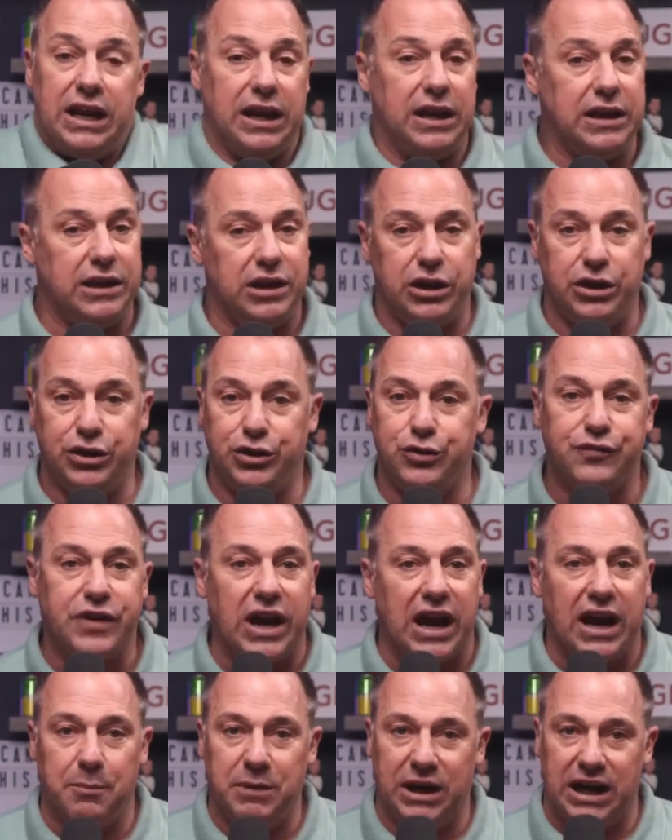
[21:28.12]
you've
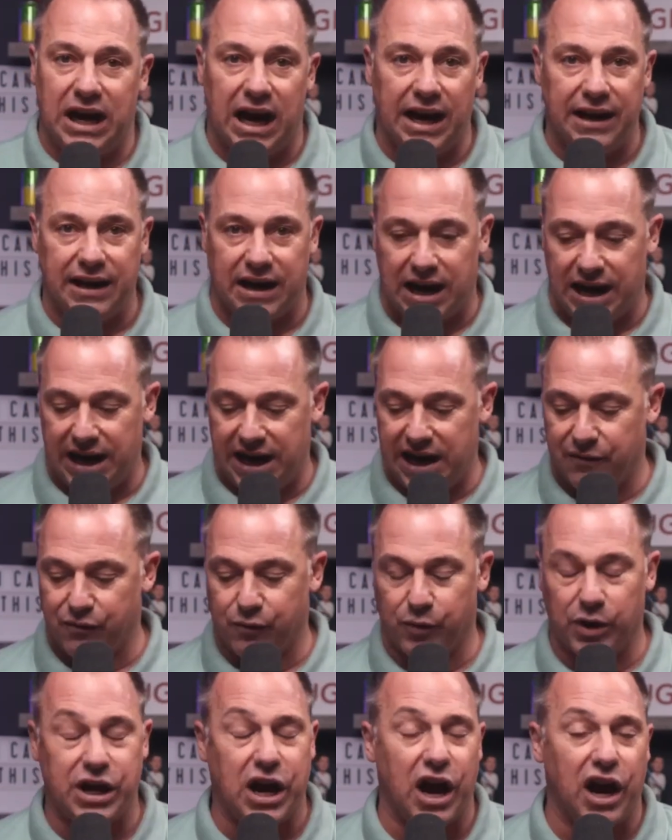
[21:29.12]
got, I have
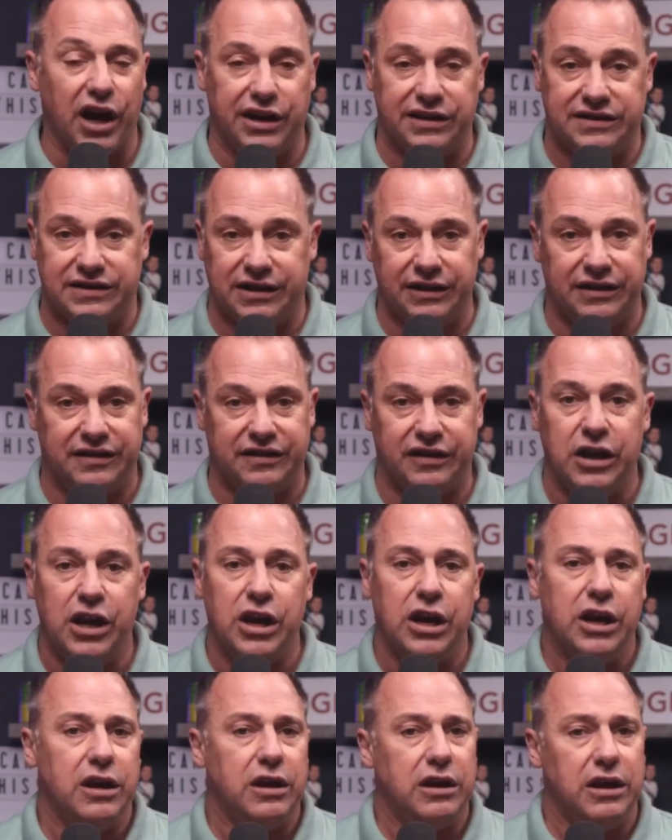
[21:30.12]
reconnaissance
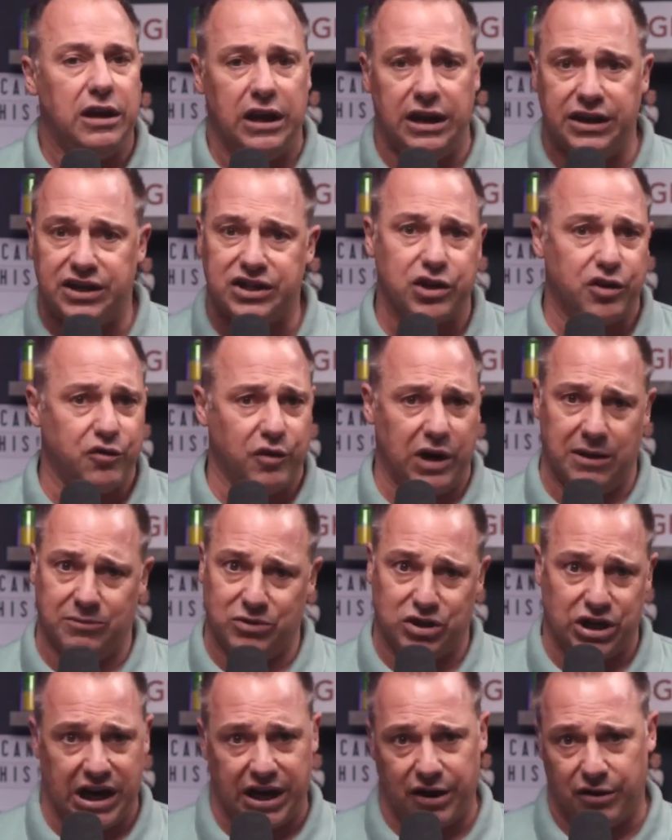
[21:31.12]
Instagram
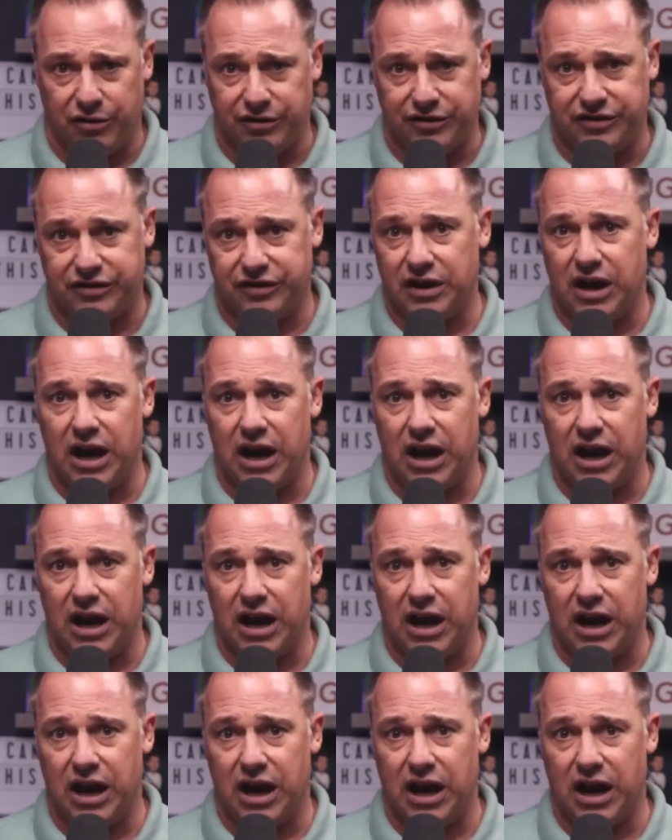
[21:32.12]
channels.